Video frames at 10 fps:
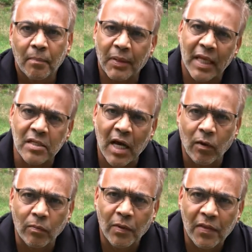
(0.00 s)
plays
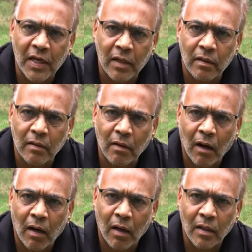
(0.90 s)
out within
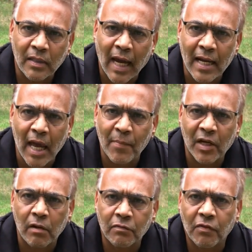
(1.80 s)
our
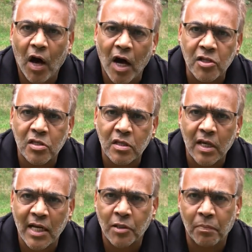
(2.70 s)
dynamic of us
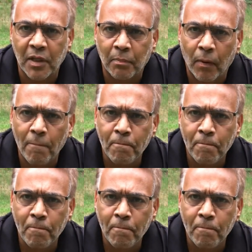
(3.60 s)
as a people.